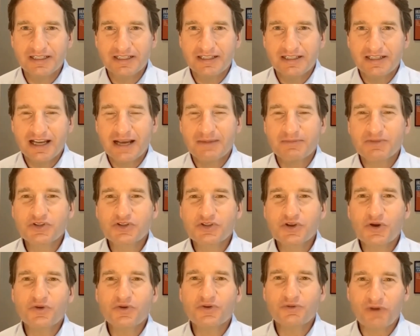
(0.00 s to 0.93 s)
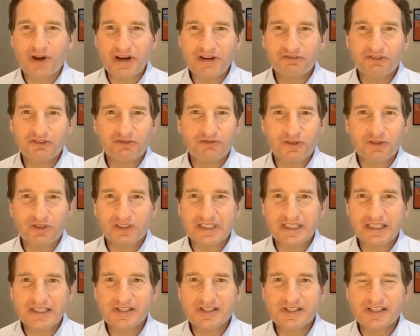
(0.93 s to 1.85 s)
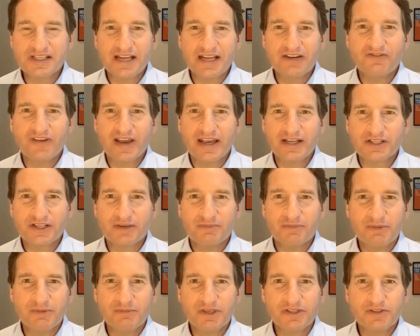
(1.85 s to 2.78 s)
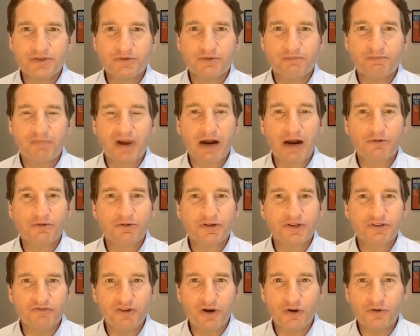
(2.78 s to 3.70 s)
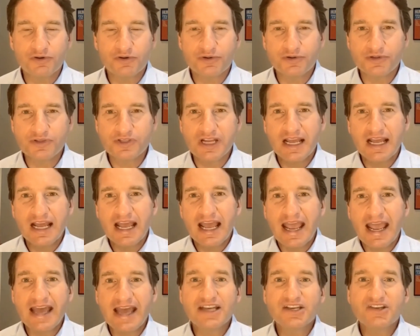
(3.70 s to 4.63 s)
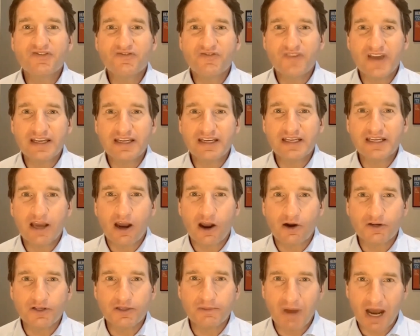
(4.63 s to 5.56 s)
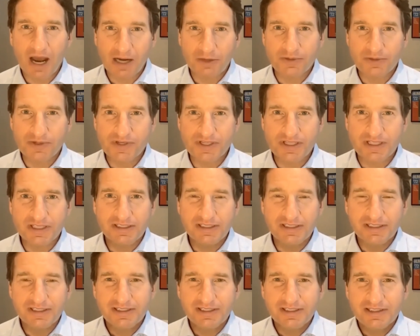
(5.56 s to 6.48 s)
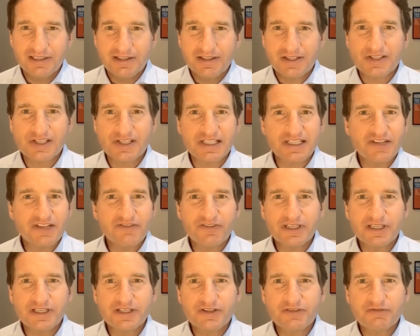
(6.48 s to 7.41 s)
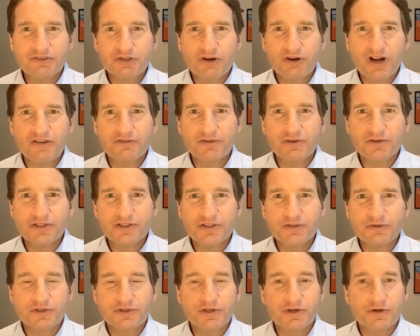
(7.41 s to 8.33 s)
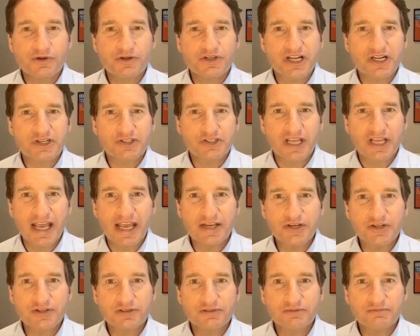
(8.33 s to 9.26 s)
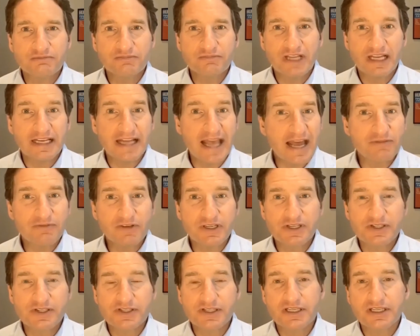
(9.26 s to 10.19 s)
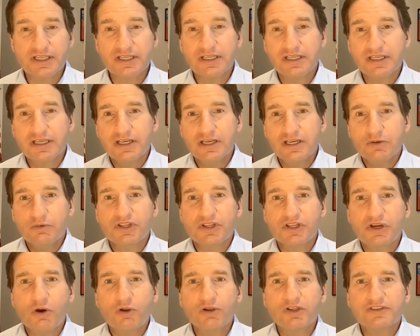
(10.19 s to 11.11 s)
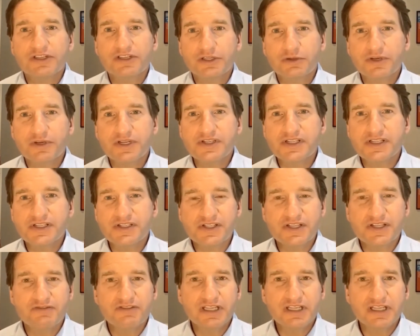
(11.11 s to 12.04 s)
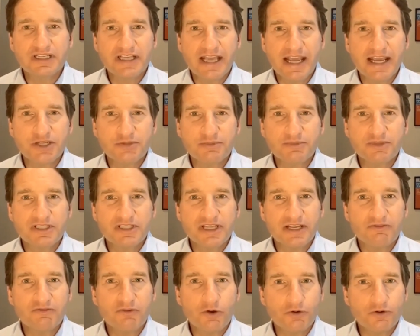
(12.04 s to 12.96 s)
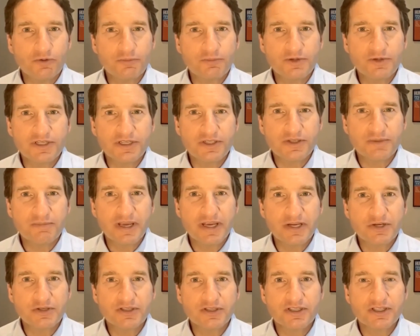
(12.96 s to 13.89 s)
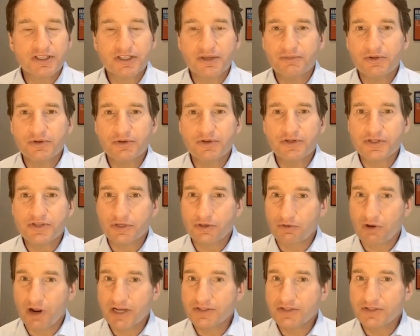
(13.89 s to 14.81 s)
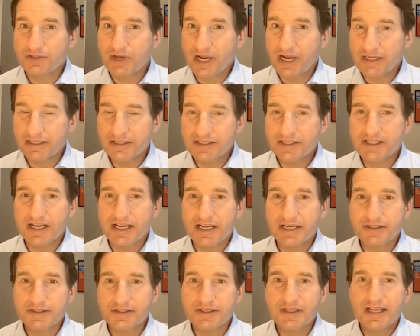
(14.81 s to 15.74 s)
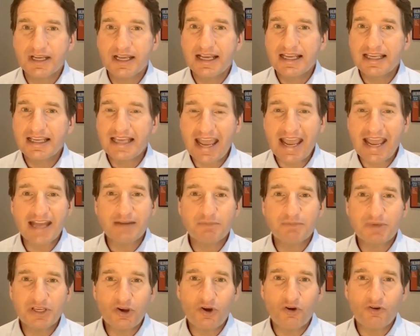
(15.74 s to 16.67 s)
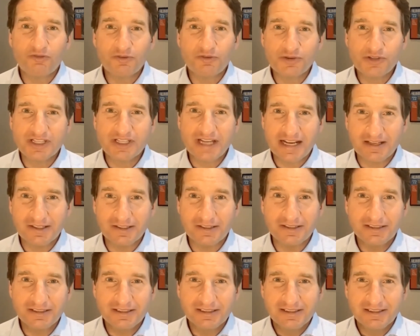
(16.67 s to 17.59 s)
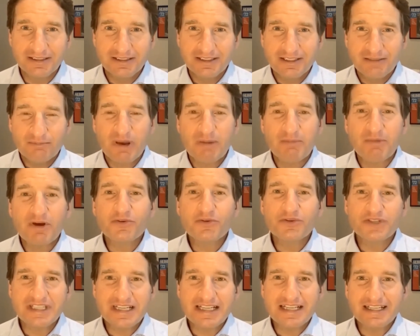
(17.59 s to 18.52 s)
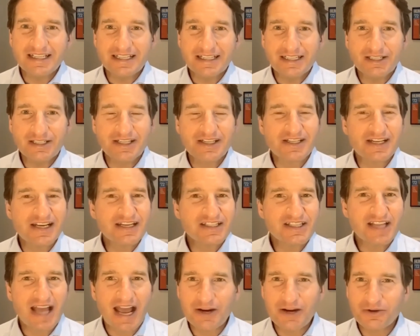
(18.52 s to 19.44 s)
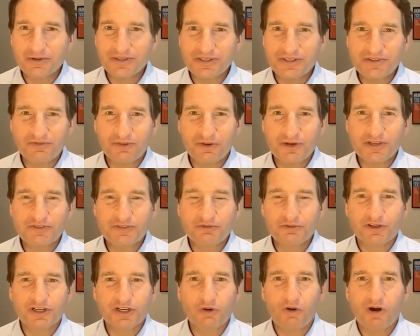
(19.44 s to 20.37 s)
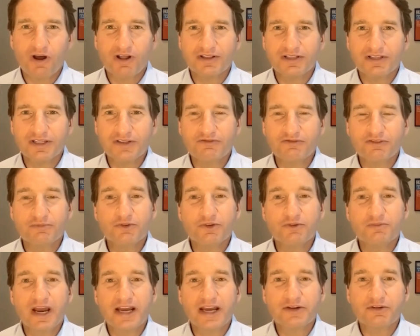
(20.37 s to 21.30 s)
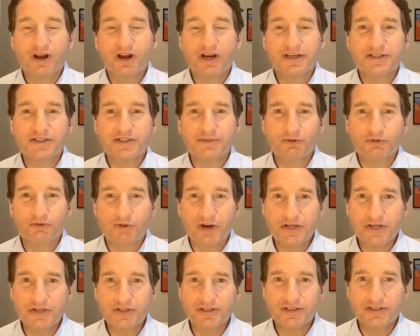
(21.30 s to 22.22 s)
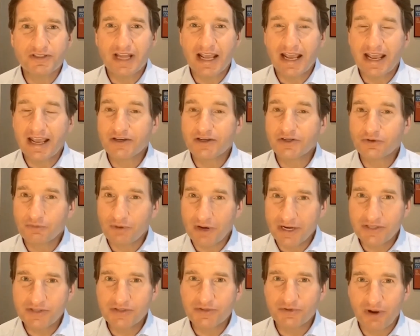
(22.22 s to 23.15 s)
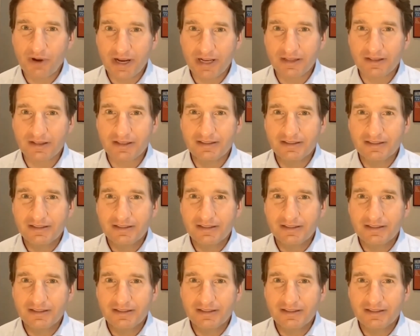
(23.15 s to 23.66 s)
I'm so grateful for the League's steadfast commitment to empowering voters and defending our democracy. The significance of your efforts to encourage education and advocacy with the goal of increasing civic engagement and voter participation in communities across the United States can't be overstated. My mother, Dee Dee, is a tireless voice for equality from whom I draw inspiration and great strength.